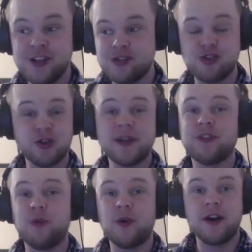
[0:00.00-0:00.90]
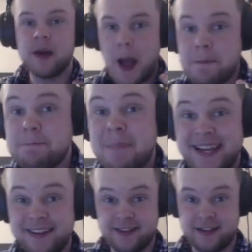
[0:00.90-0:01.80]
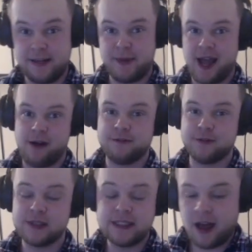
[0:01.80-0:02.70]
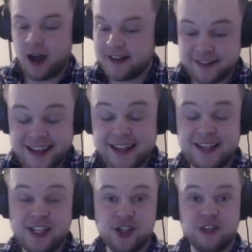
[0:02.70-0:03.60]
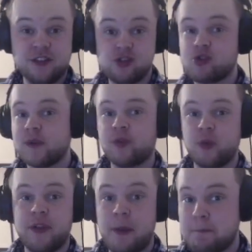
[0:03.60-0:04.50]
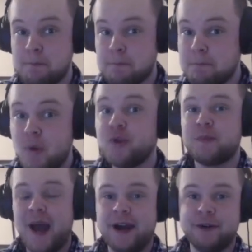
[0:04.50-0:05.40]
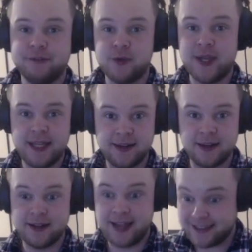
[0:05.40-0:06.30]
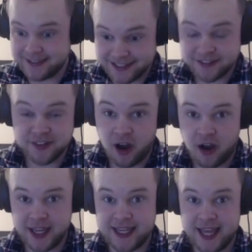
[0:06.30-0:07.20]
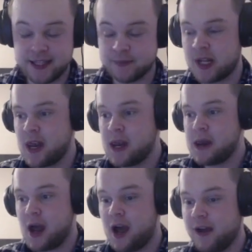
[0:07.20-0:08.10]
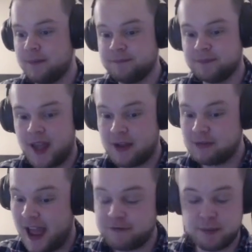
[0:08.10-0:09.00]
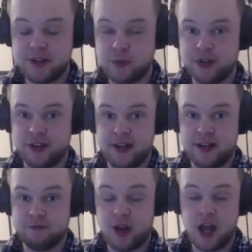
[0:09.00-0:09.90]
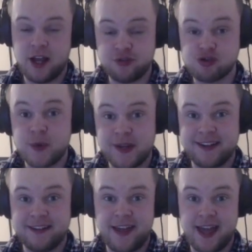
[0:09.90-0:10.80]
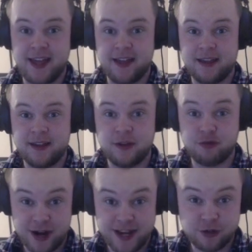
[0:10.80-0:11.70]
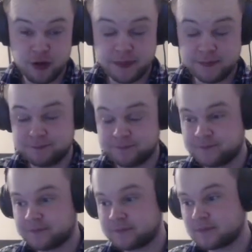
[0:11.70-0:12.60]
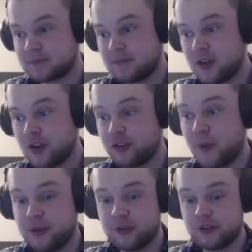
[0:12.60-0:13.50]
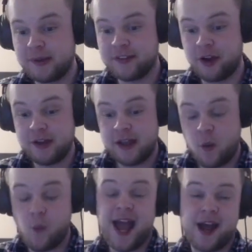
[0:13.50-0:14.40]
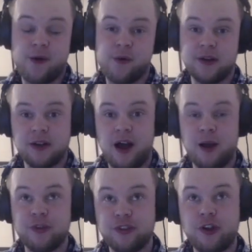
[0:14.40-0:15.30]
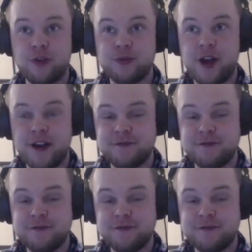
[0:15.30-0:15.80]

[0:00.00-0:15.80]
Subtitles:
Druids were amazingly powerful. I'd say in Legion, Druids were the most powerful healer in the entire game. Everybody wanted a Druid in their raid group. So I thought to myself, wow, I was so kind of